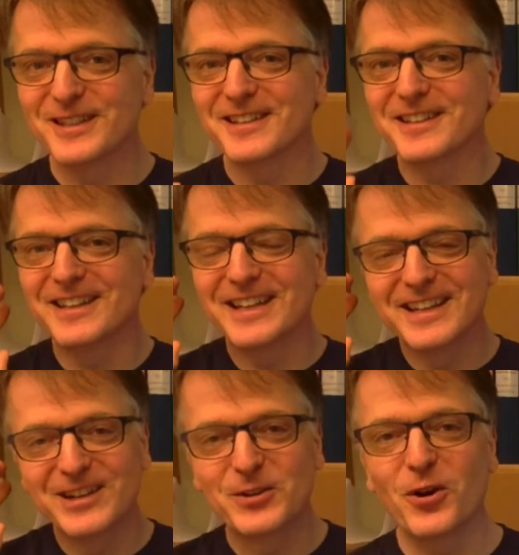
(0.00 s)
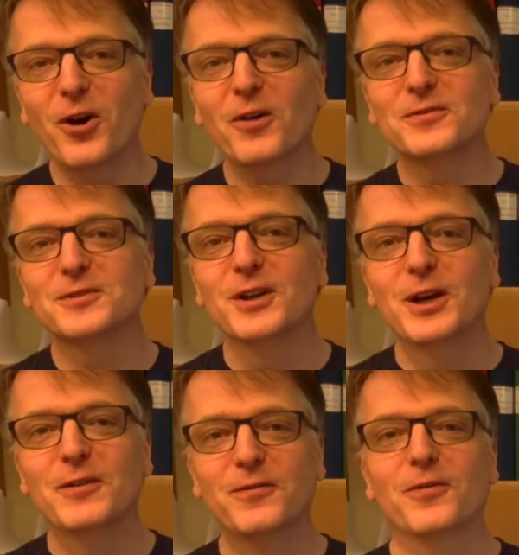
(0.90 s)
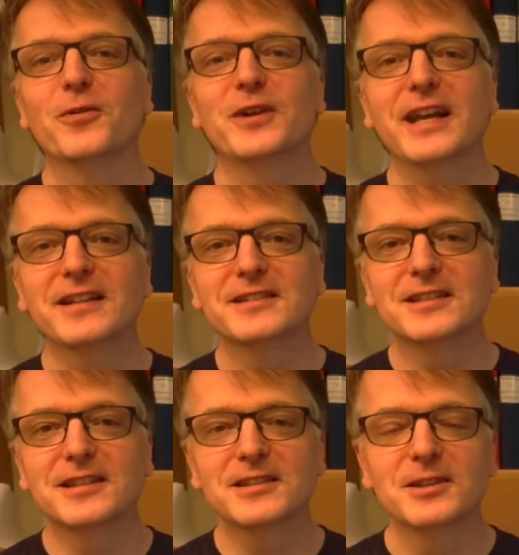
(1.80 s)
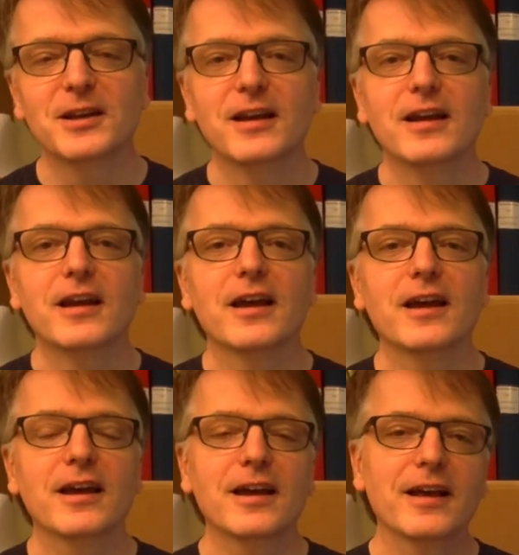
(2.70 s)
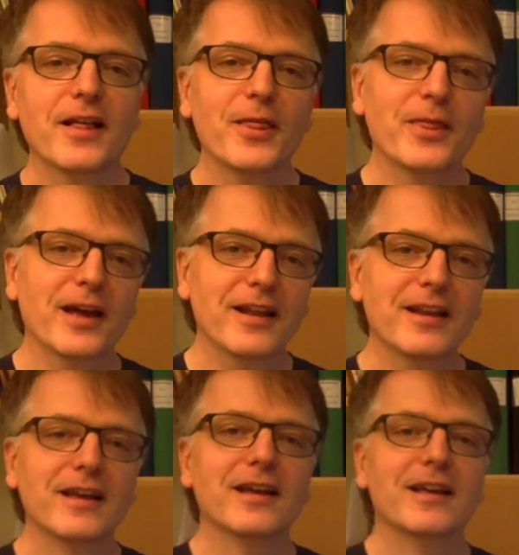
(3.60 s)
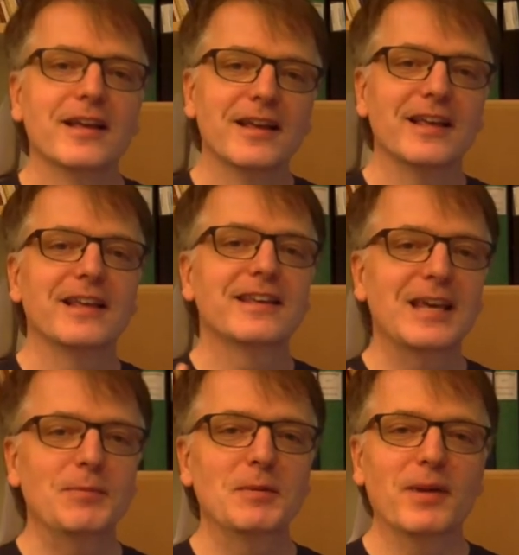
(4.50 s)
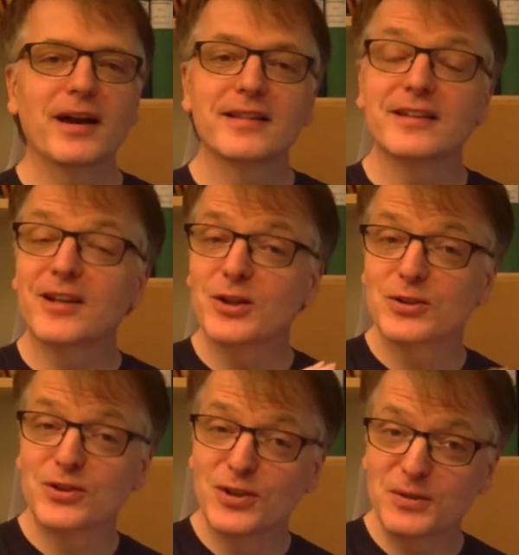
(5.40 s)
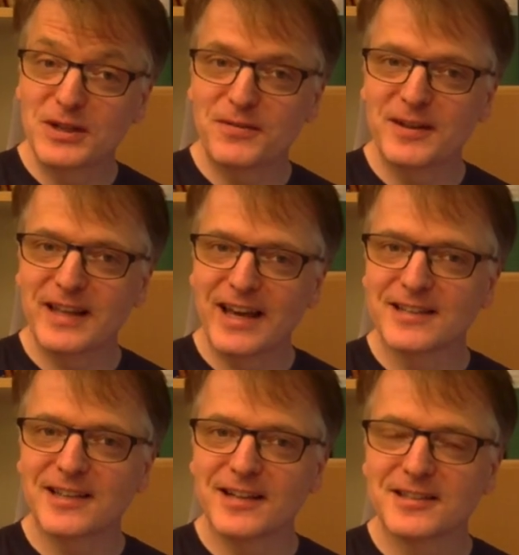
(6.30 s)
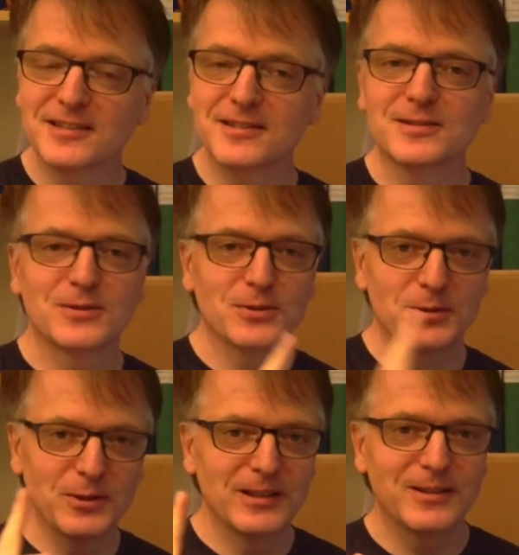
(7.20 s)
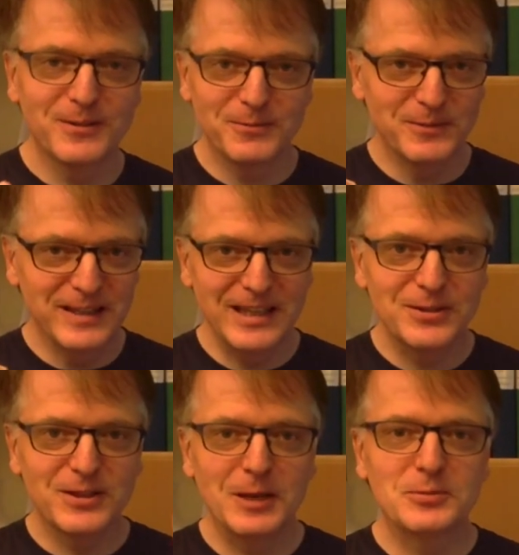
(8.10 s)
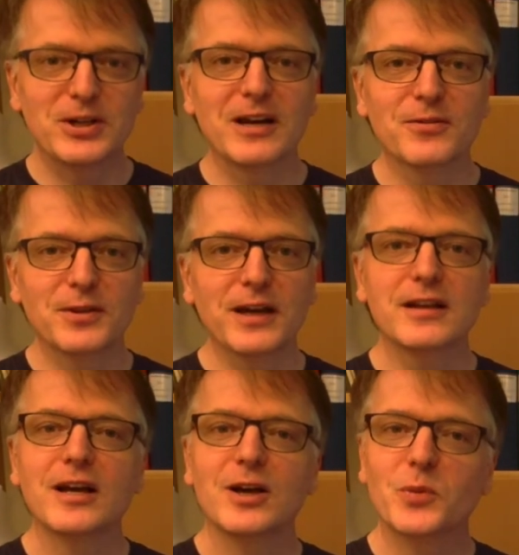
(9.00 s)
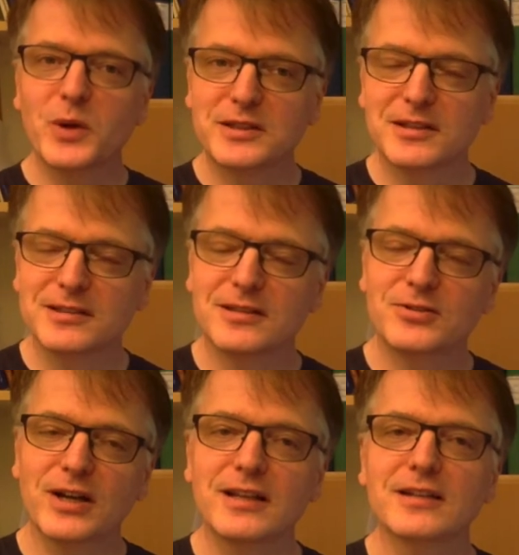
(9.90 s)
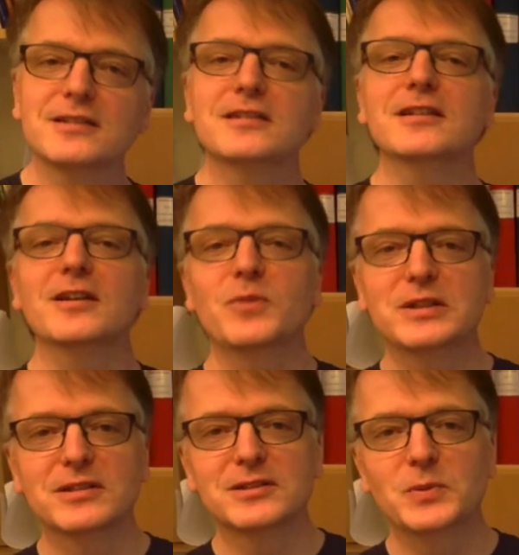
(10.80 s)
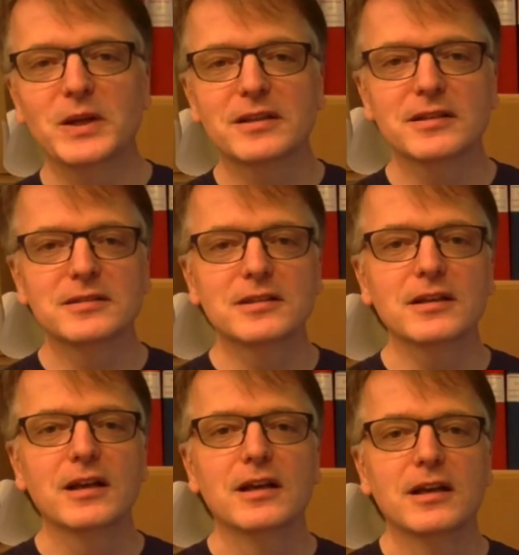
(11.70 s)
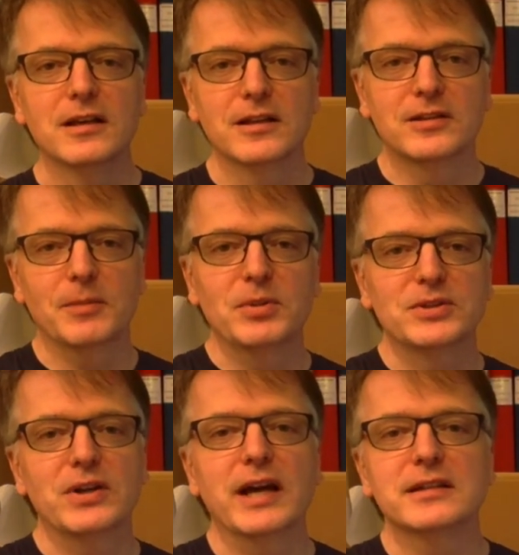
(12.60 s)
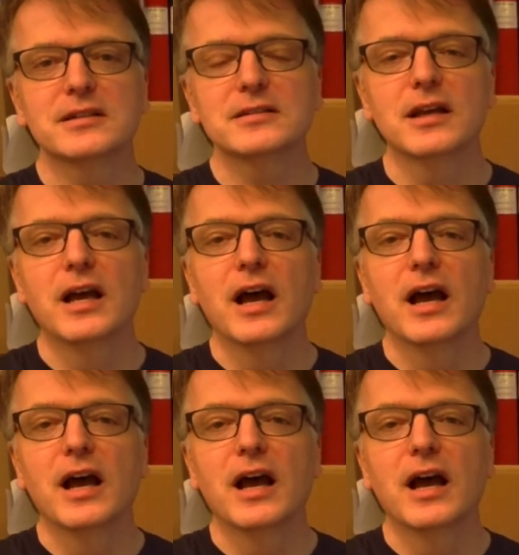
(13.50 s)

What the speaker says: the graphs for densities, then keep in mind that there are two different x-axis. So you need to keep track of that, which is the dry density and which is the wet density, the temperature axis.